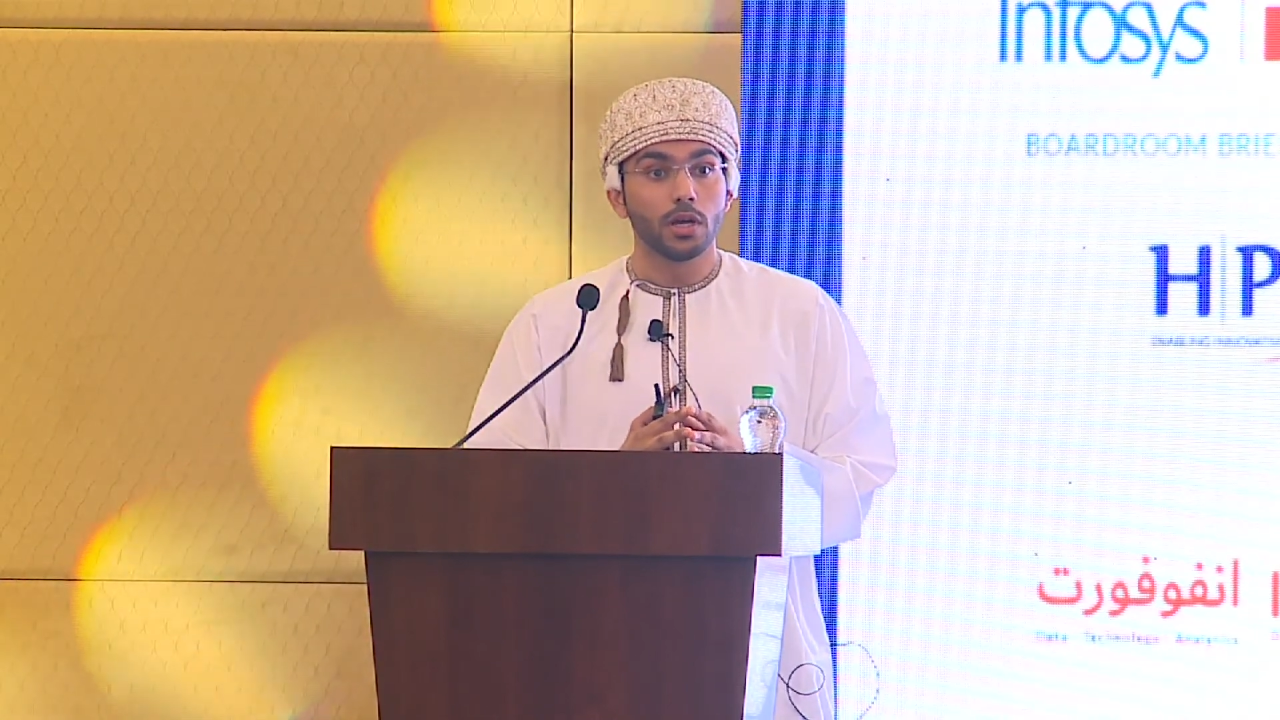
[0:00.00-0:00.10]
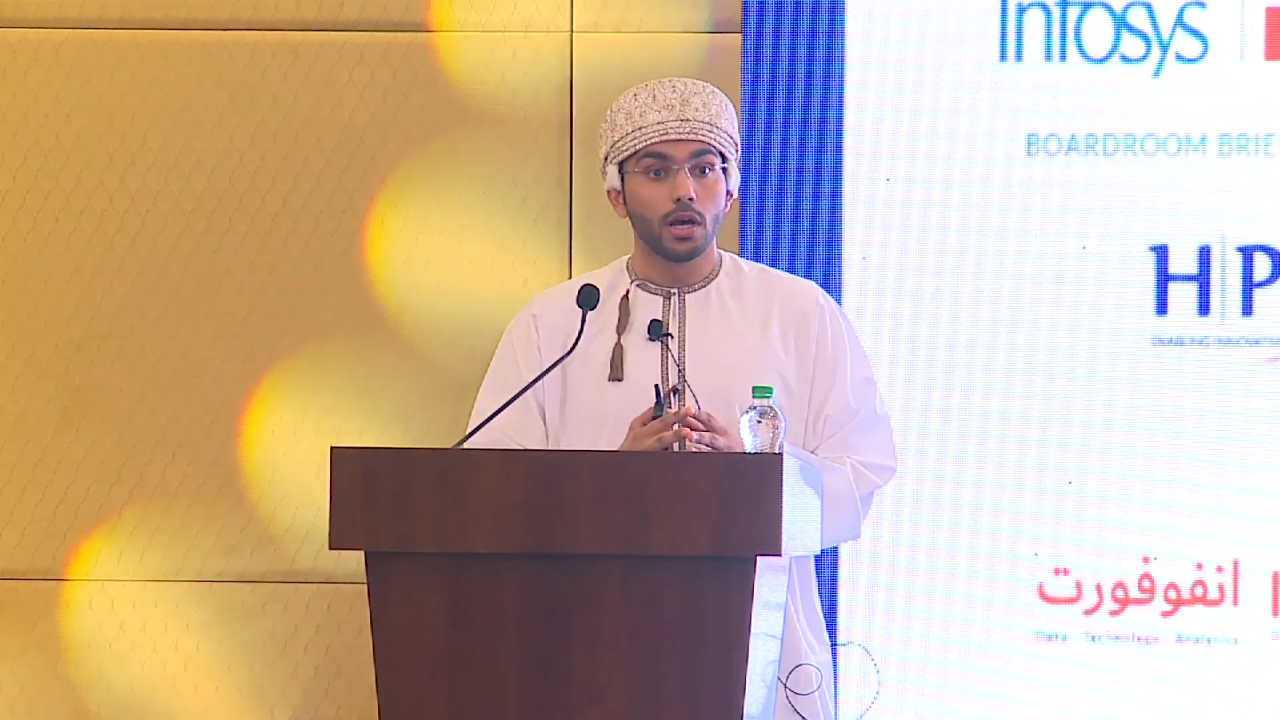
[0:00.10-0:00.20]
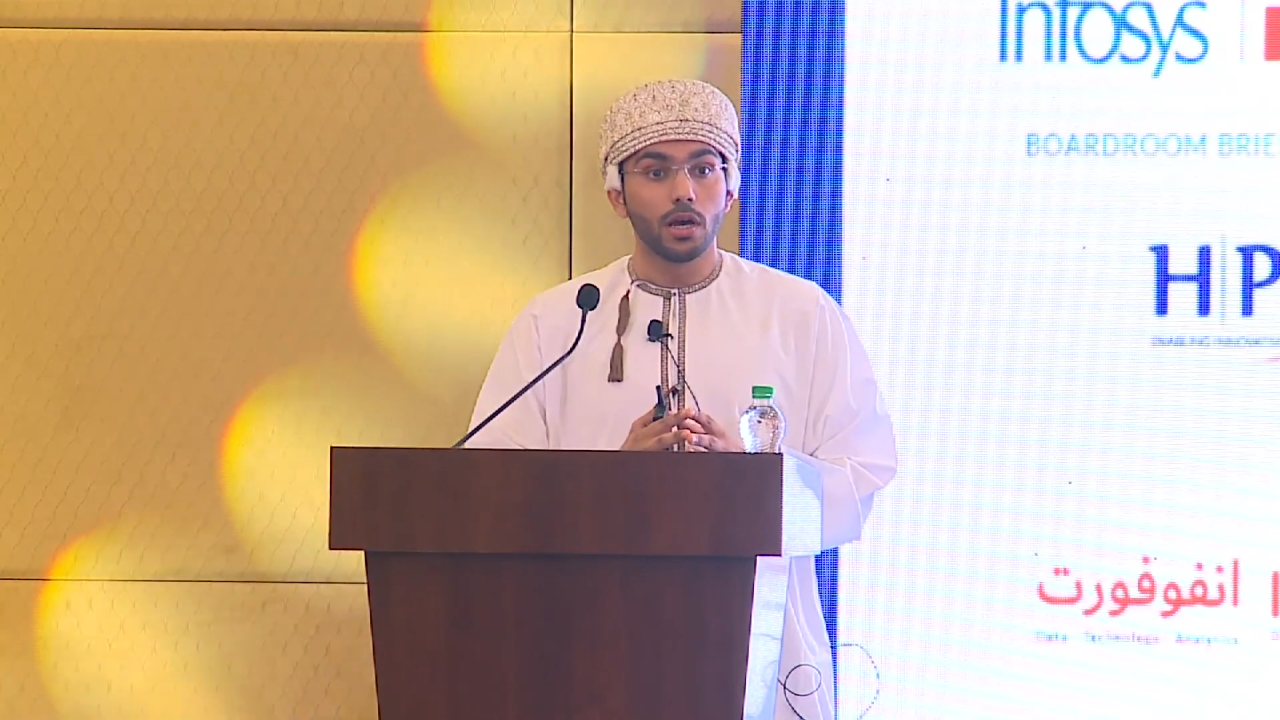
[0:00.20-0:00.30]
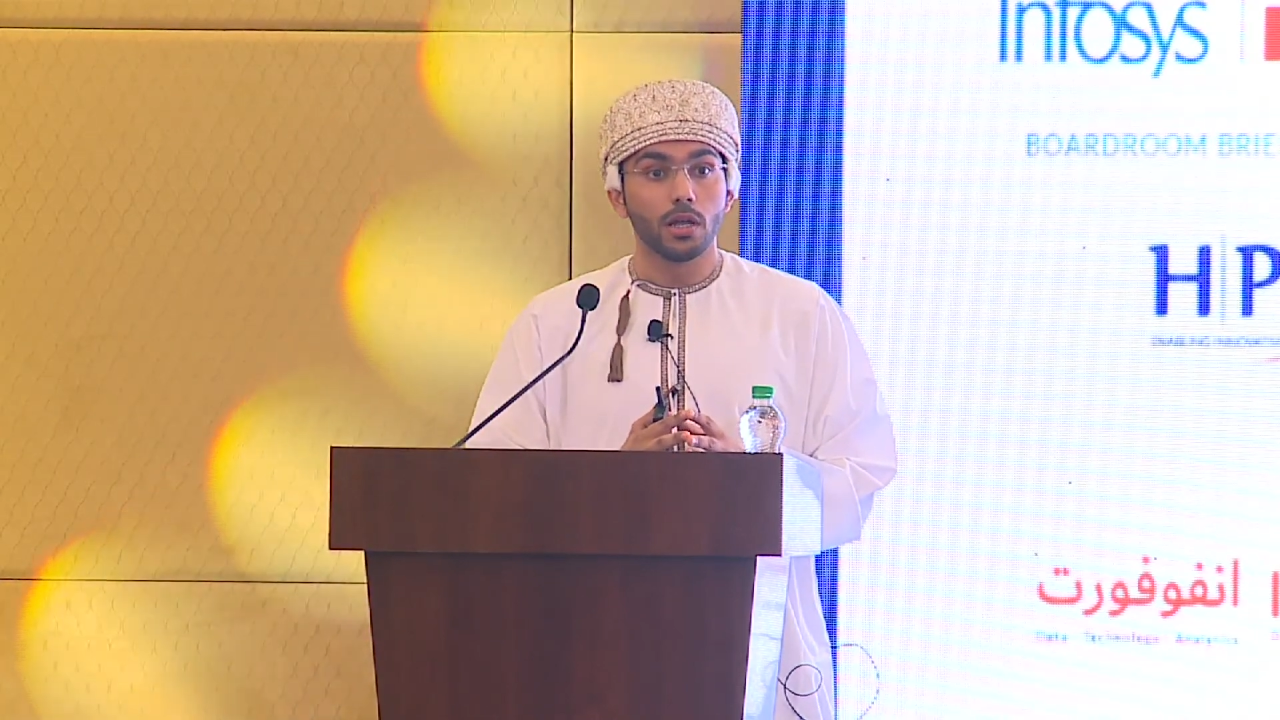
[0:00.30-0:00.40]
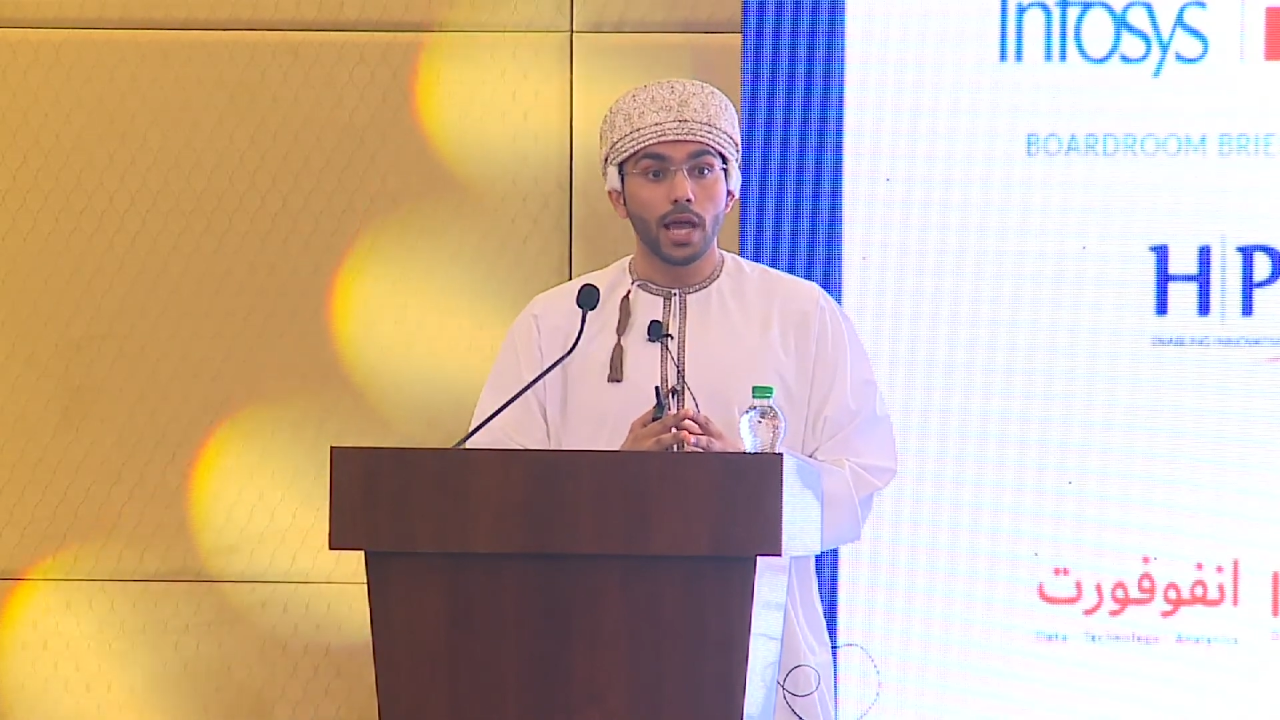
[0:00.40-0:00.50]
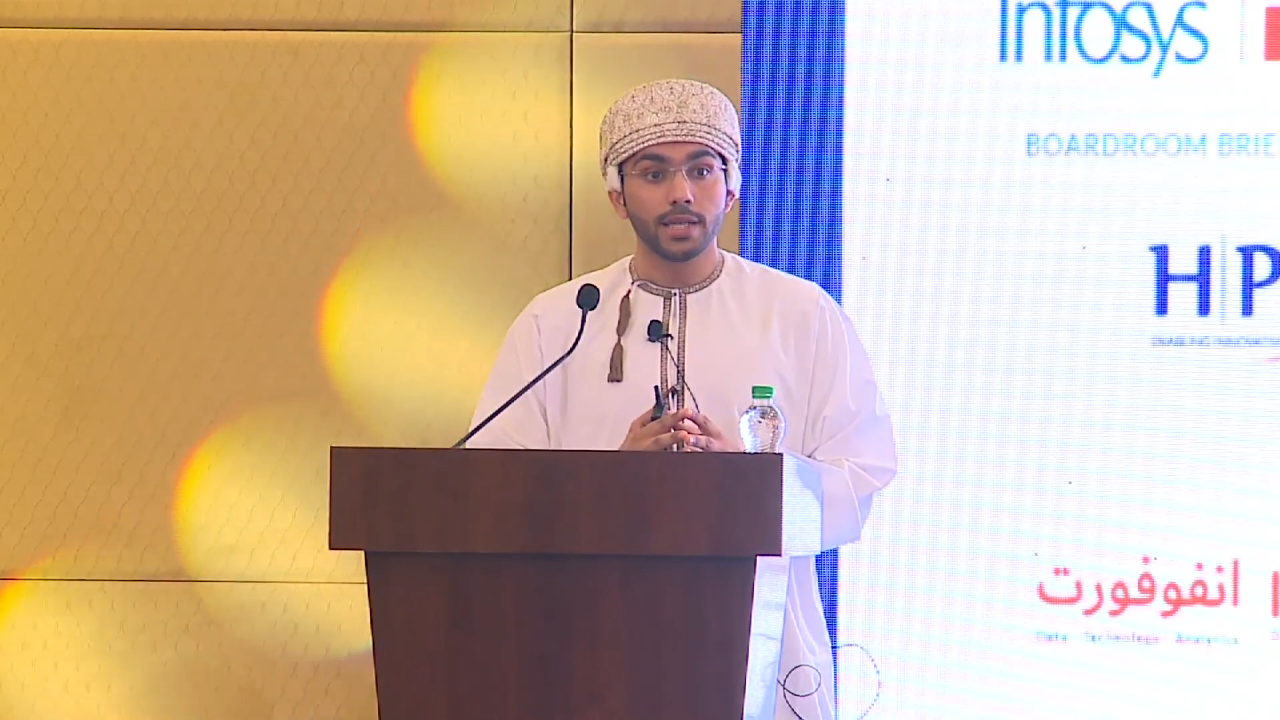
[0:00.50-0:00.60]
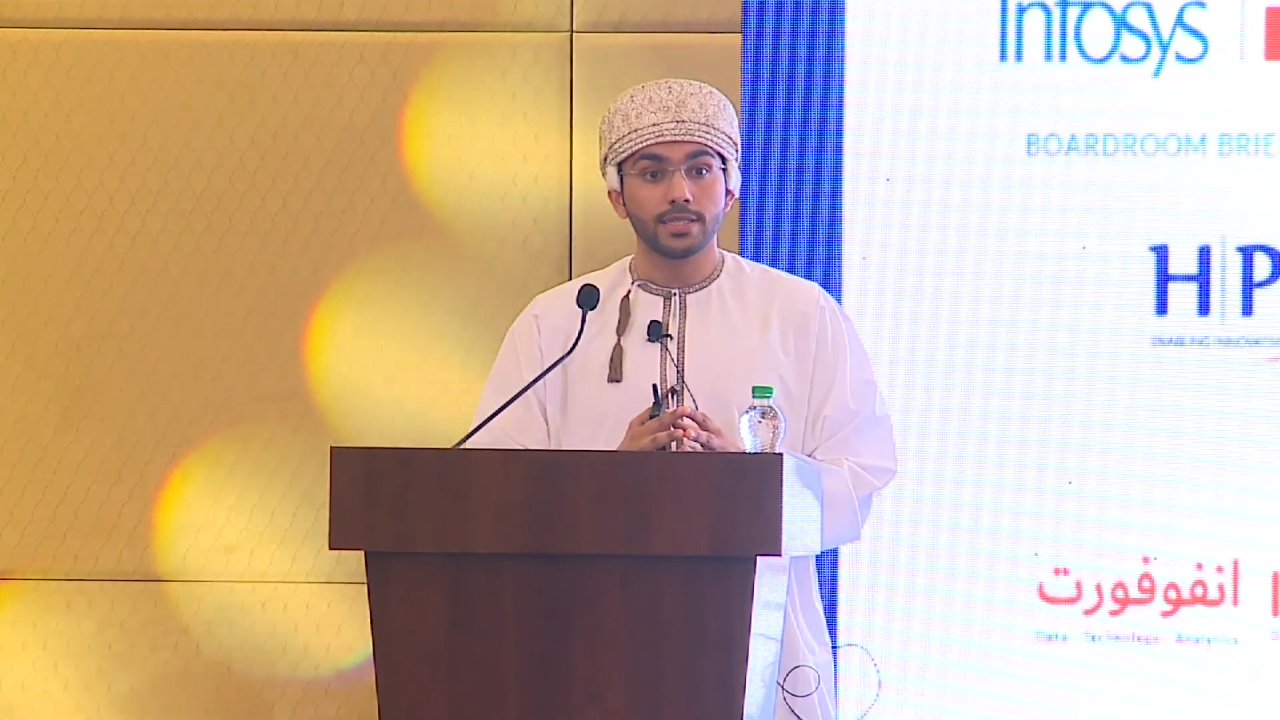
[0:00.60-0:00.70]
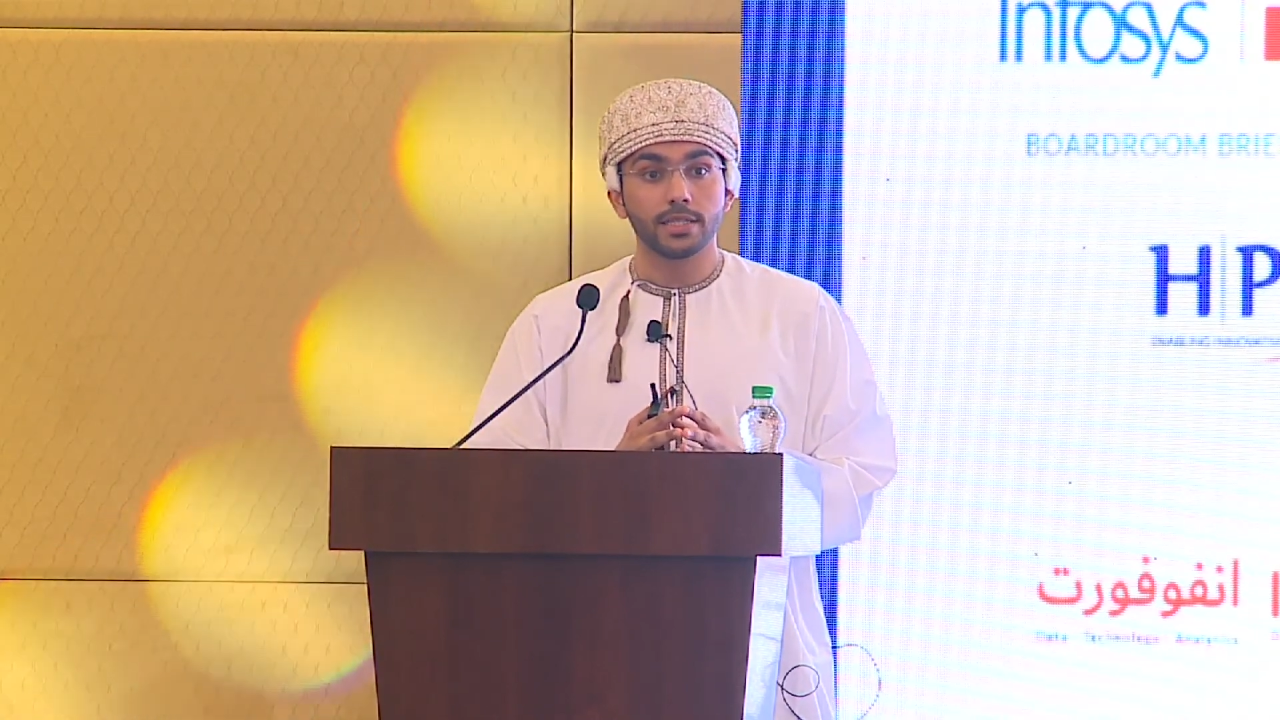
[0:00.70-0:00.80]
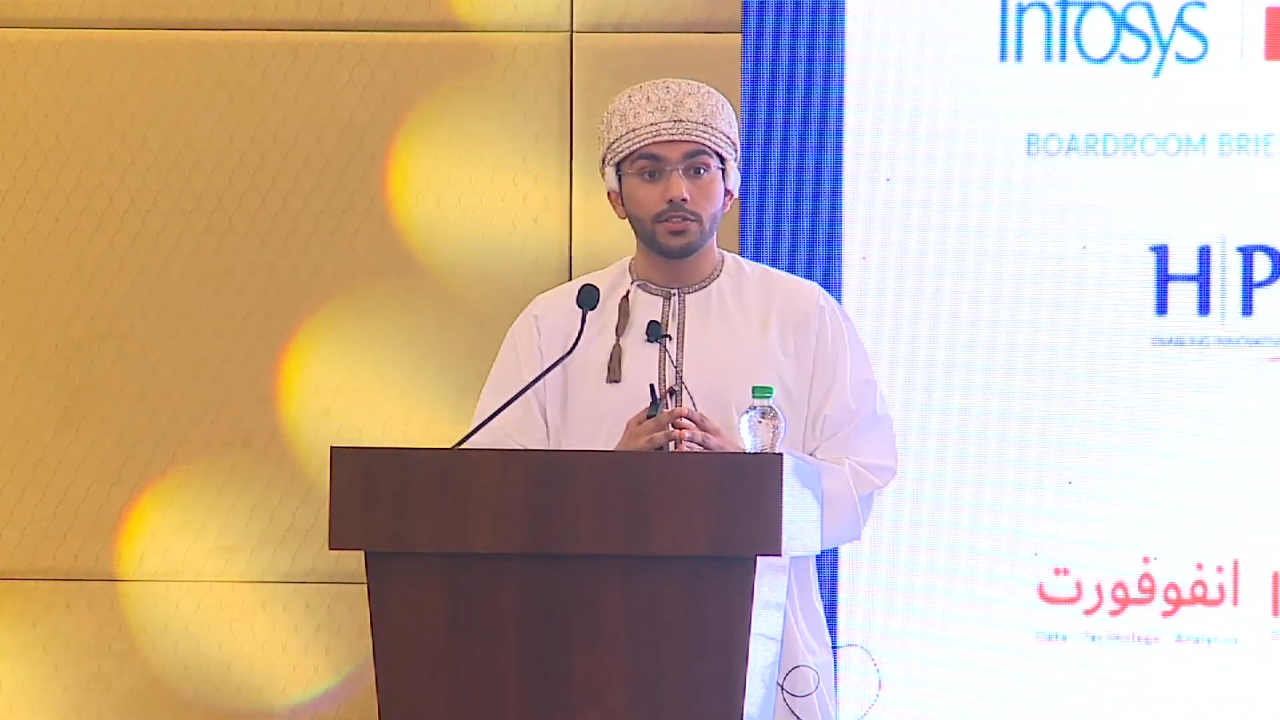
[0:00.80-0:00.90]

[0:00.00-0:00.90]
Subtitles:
last